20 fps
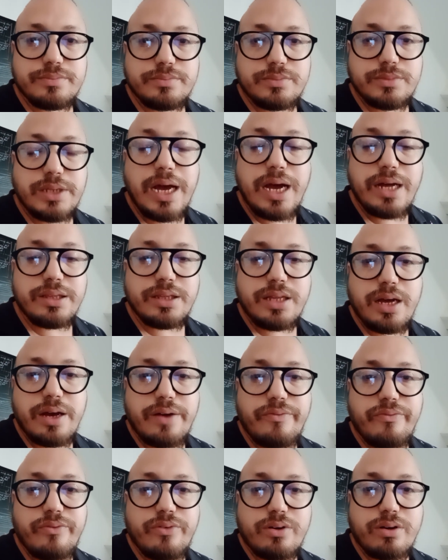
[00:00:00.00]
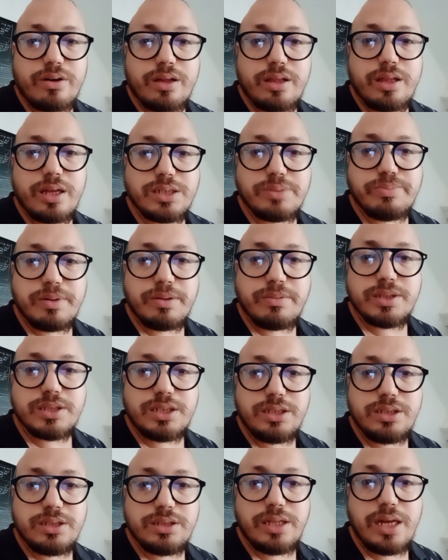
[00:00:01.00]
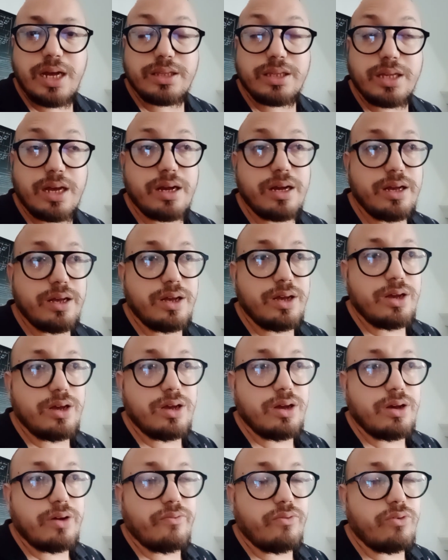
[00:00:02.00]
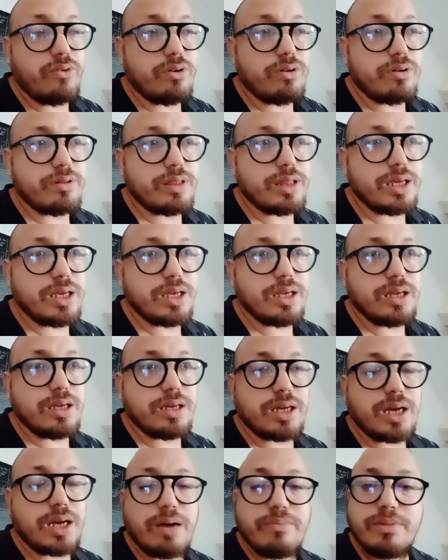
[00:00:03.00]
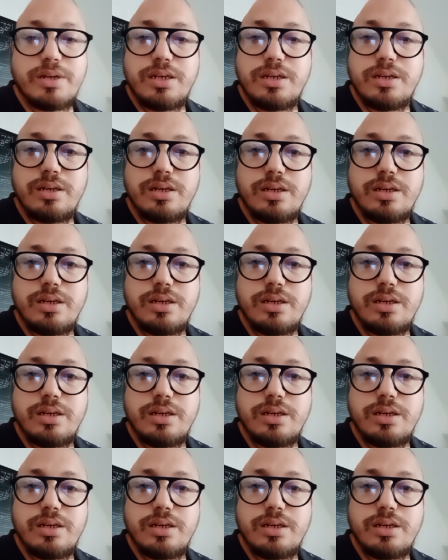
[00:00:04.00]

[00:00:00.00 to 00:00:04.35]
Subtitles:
data, for experimenting data for the common